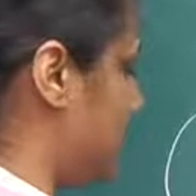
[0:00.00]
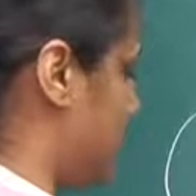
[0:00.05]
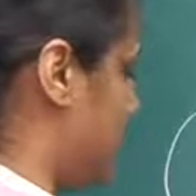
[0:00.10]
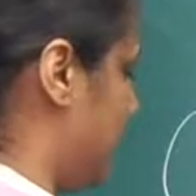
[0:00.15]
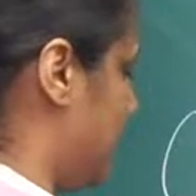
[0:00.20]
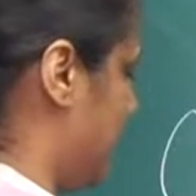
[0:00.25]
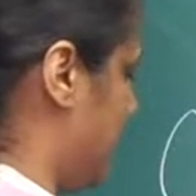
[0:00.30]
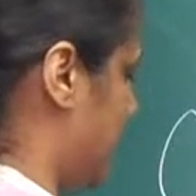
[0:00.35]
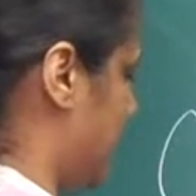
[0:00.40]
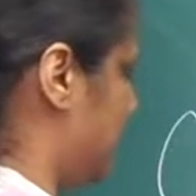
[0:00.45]

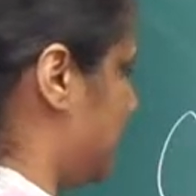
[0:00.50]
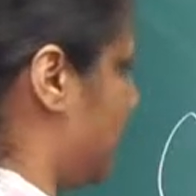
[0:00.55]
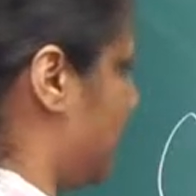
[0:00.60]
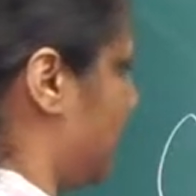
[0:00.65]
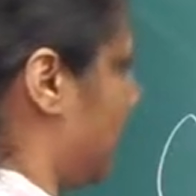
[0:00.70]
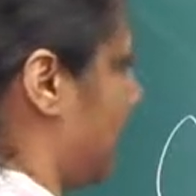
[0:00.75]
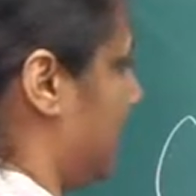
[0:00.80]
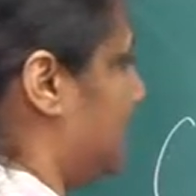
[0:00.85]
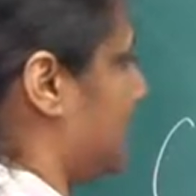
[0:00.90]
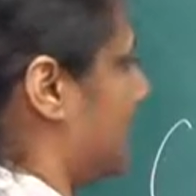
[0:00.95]
he has to
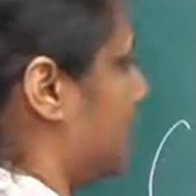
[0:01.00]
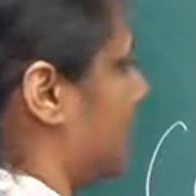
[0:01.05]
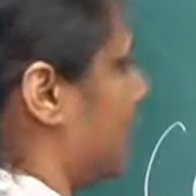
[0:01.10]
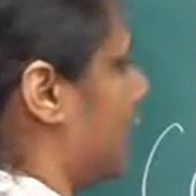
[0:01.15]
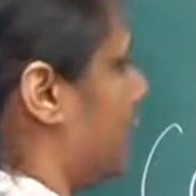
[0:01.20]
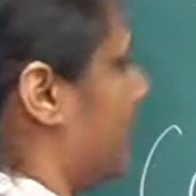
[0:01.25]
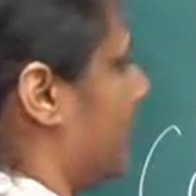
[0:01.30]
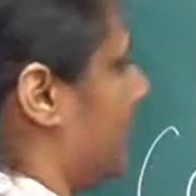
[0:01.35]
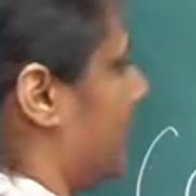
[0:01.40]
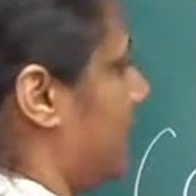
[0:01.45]
please the
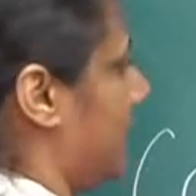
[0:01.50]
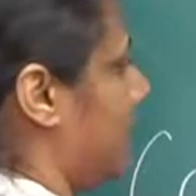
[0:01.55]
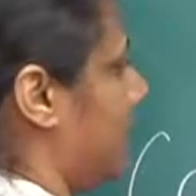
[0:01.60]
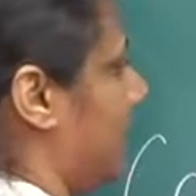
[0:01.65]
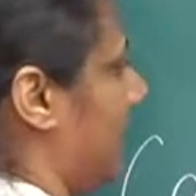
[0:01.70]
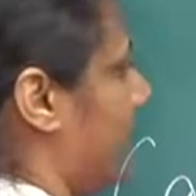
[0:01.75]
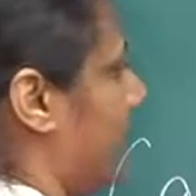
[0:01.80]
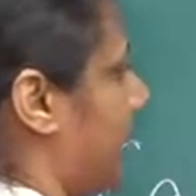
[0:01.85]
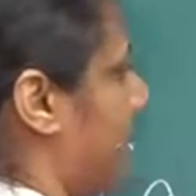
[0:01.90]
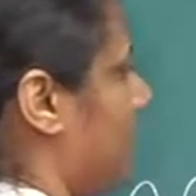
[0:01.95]
Roman
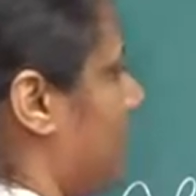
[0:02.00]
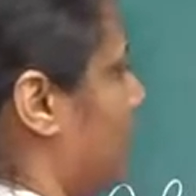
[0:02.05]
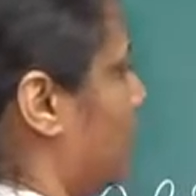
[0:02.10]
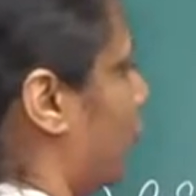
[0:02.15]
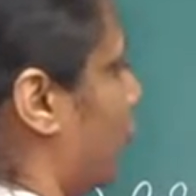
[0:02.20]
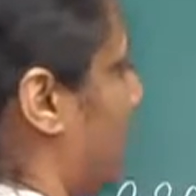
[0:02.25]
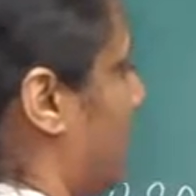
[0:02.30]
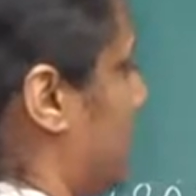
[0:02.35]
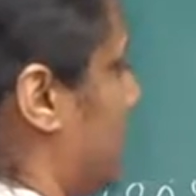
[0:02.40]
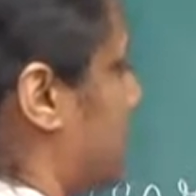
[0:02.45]
government who
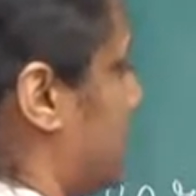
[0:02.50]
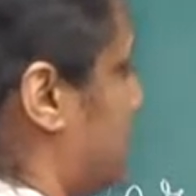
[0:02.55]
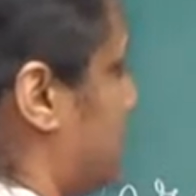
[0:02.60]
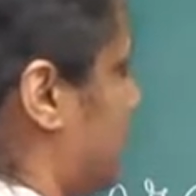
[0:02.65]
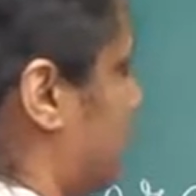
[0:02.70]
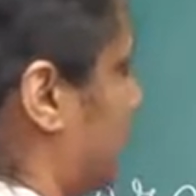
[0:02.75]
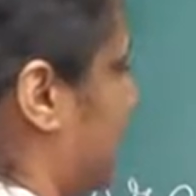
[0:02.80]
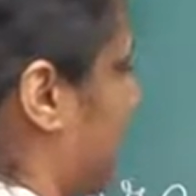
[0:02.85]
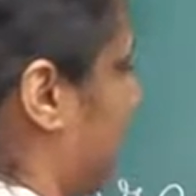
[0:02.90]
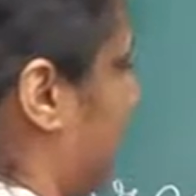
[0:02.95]
placed
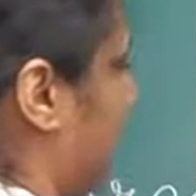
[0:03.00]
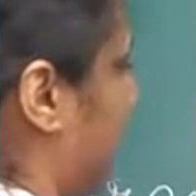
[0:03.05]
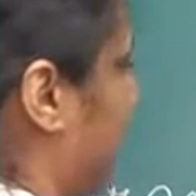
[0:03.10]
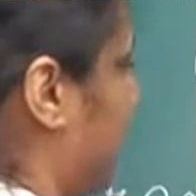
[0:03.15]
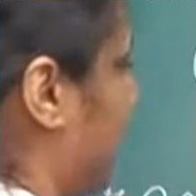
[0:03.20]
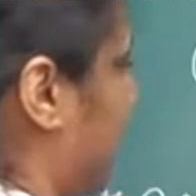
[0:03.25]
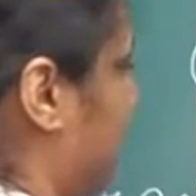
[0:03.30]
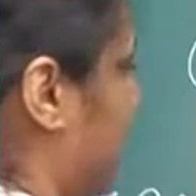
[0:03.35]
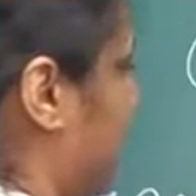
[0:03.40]
him there, right?